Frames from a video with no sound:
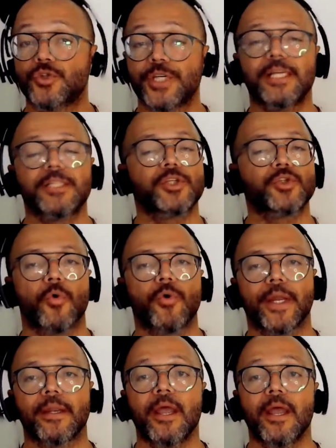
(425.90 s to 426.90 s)
utility
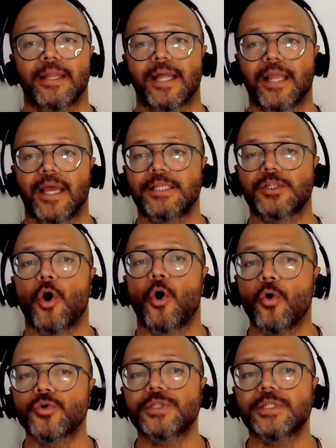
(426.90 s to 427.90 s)
token that is
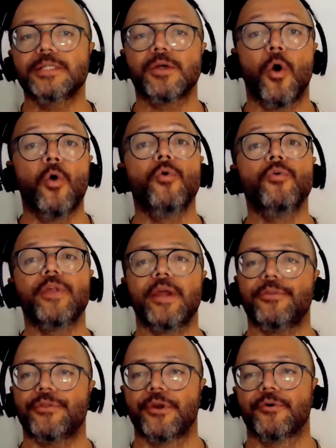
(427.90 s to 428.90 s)
hosted on
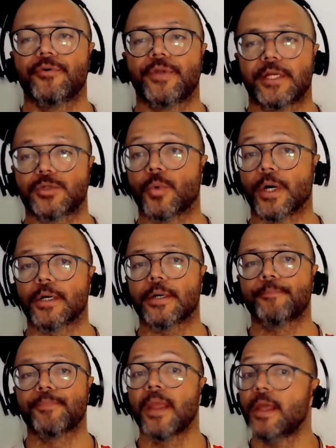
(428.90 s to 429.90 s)
the Ethereum network
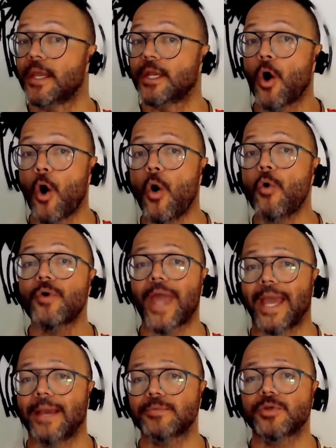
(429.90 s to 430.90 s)
in all
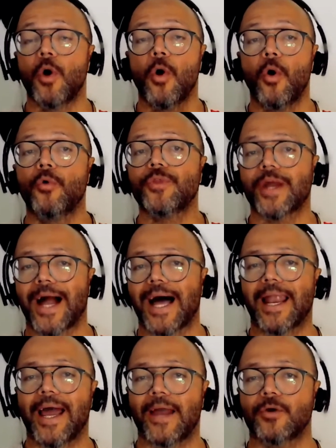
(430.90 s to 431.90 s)
games on the
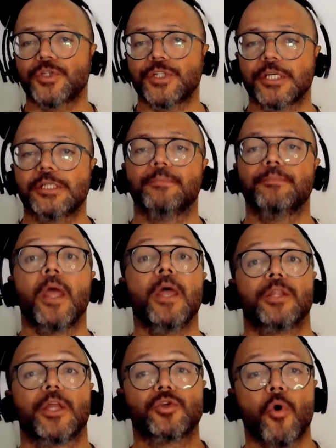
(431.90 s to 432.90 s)
Gala ecosystem
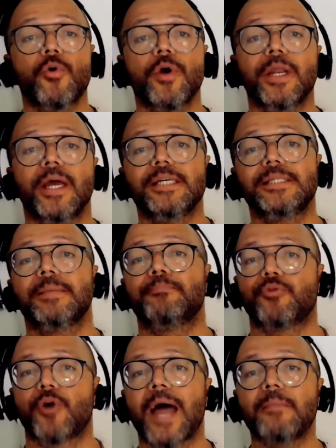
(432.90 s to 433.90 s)
the token is the
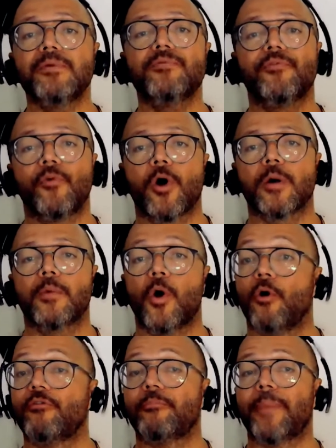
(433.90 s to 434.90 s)
primary form
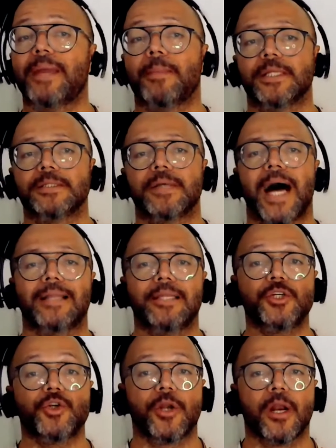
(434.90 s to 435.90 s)
of payment.
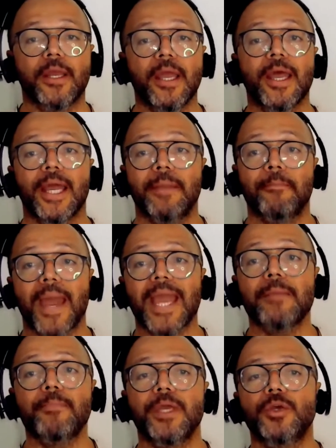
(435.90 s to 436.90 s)
Additionally, it
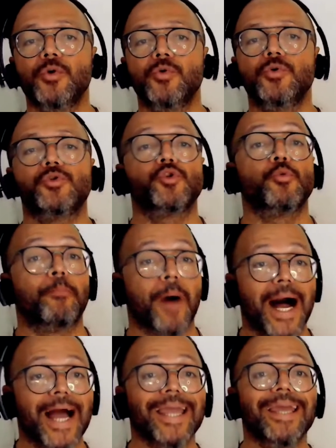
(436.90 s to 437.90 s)
may be used to
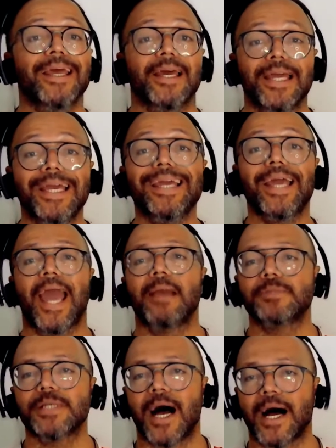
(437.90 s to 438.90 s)
buy
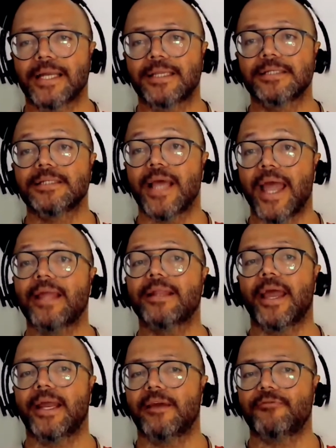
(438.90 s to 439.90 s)
in-games items and
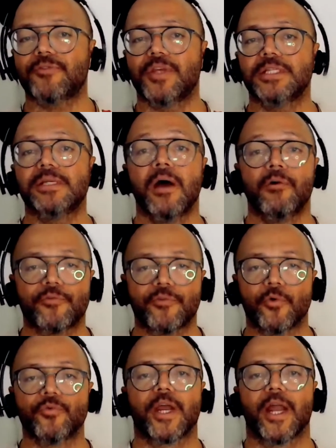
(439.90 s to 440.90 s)
NFTs
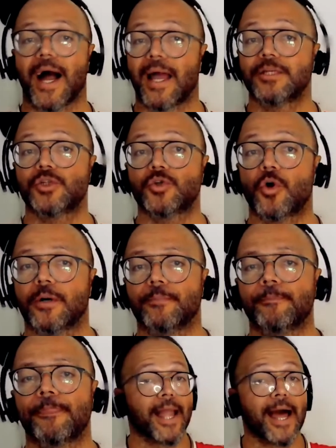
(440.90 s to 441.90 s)
from the Gala store.
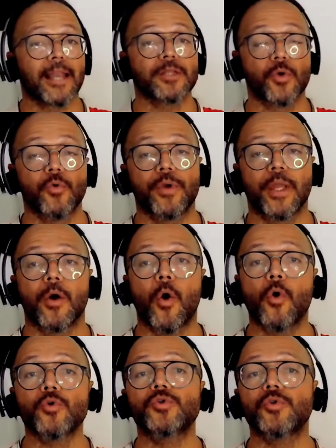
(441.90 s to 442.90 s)
The Gala token
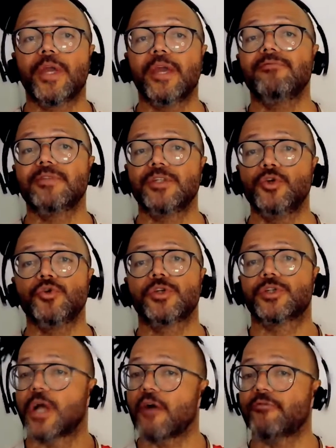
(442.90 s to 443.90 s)
also gives
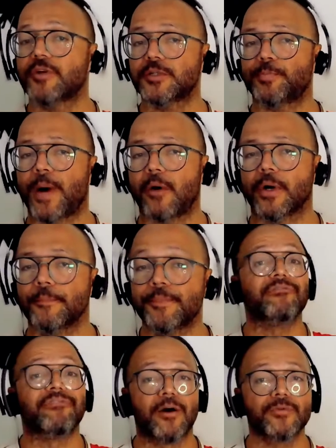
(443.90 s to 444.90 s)
users governance power.
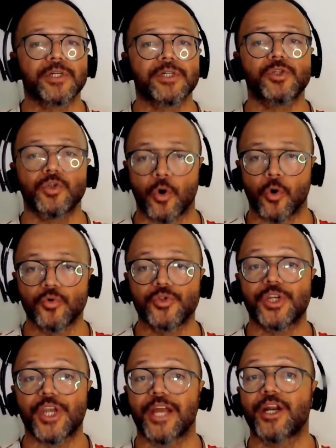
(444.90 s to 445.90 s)
Founders
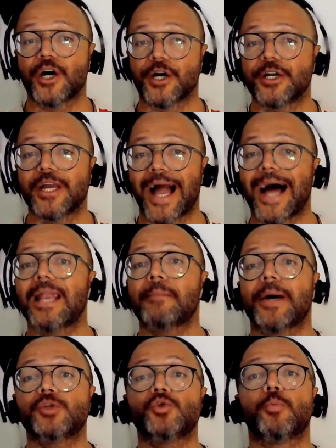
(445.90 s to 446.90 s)
nodes can earn Gala
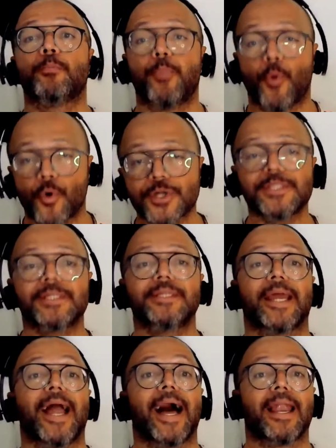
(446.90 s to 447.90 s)
by supporting
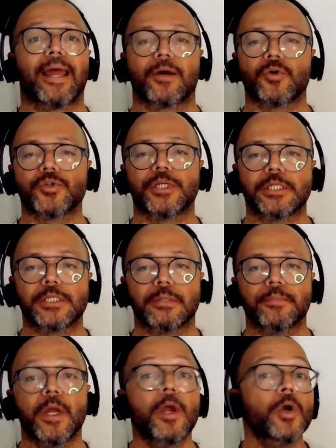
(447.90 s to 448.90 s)
the Gala ecosystem,